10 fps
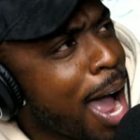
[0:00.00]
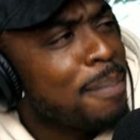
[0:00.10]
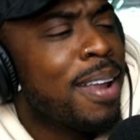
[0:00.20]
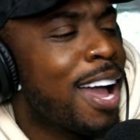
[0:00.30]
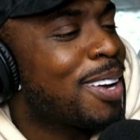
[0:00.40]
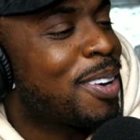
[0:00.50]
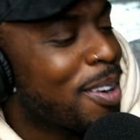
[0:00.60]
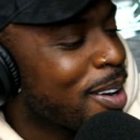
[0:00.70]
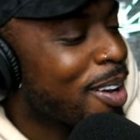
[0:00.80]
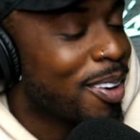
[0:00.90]
I'm like,
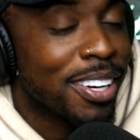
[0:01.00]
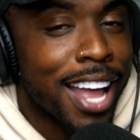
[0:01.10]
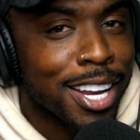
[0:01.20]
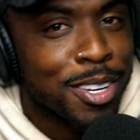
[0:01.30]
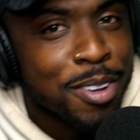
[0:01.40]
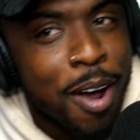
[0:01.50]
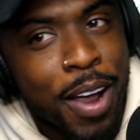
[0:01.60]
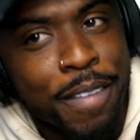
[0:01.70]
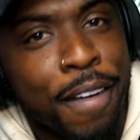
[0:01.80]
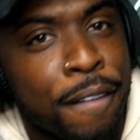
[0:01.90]
girl, like you
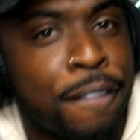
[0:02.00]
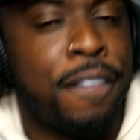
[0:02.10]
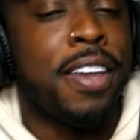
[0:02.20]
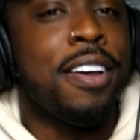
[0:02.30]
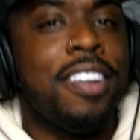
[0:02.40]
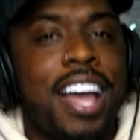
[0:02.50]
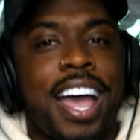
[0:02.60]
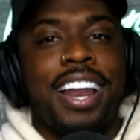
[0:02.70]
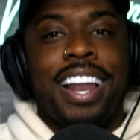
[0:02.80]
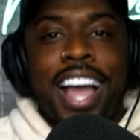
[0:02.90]
don't even feel
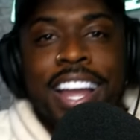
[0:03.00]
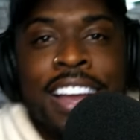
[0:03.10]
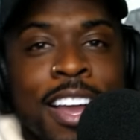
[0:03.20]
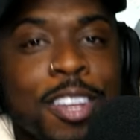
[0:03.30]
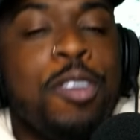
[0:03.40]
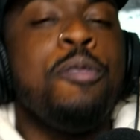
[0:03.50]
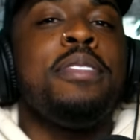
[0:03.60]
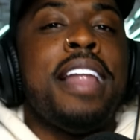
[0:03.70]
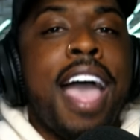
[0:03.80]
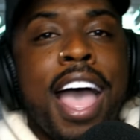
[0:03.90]
that. Like
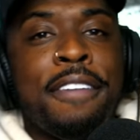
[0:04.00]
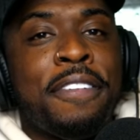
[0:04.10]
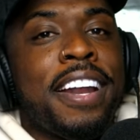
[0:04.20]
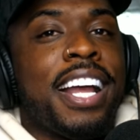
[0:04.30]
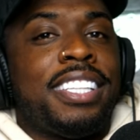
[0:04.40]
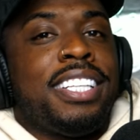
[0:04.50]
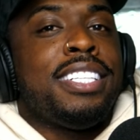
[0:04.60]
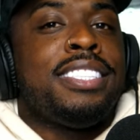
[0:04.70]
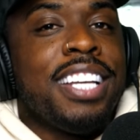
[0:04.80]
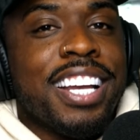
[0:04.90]
you laughing at
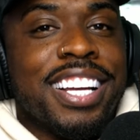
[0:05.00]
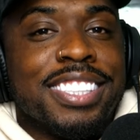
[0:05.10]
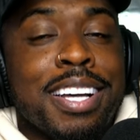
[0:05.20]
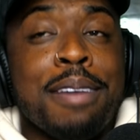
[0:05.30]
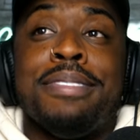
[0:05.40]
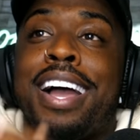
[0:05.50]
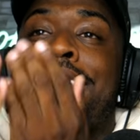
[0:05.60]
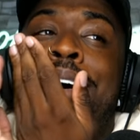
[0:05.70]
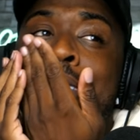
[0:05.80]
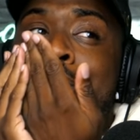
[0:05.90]
these niggas. I'm
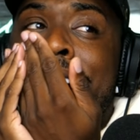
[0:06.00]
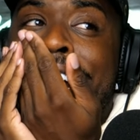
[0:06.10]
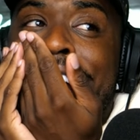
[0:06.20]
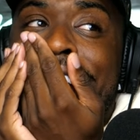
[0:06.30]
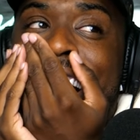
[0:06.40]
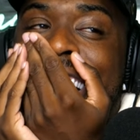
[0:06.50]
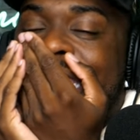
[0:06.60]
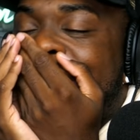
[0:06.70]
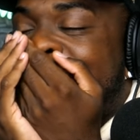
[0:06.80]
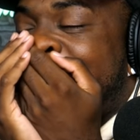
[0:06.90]
like, oh my God.